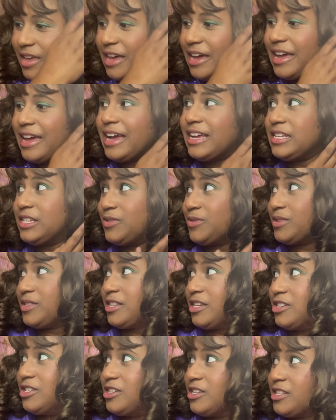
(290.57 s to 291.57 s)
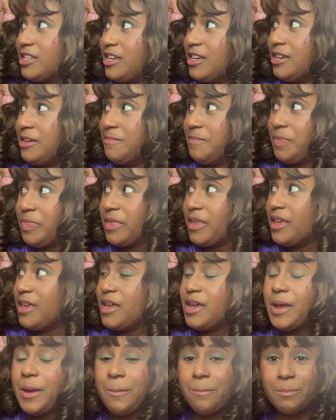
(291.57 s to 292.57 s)
I had to essentially
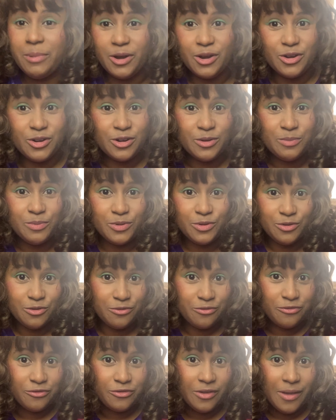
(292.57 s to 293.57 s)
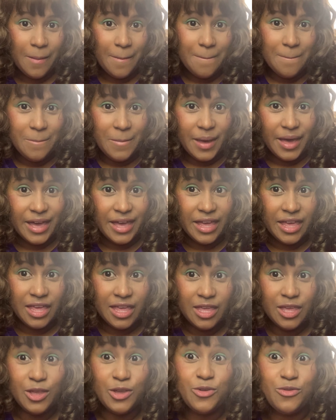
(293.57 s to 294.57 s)
bird proof
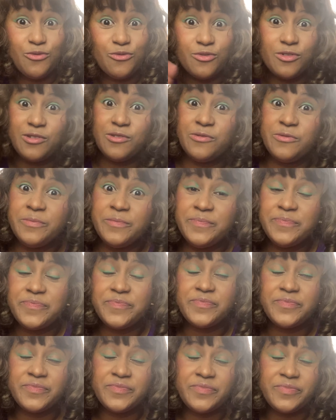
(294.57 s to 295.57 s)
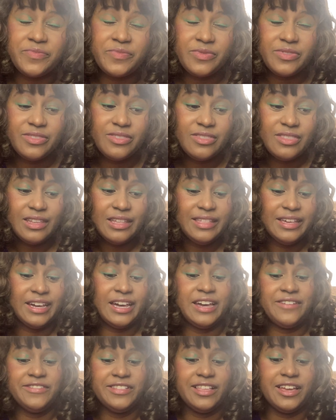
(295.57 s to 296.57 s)
my room. Like, I
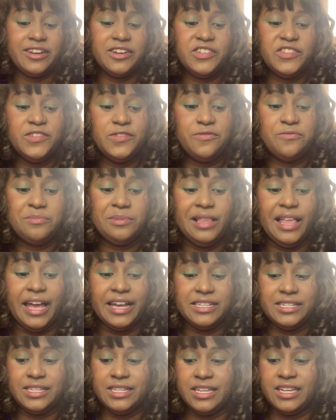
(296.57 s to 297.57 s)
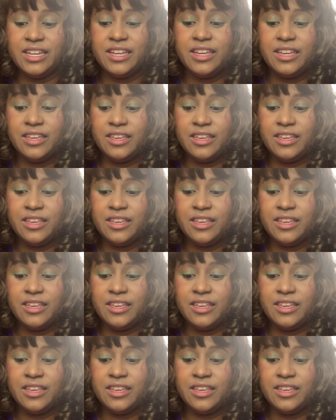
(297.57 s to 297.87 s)
have a lot of plastic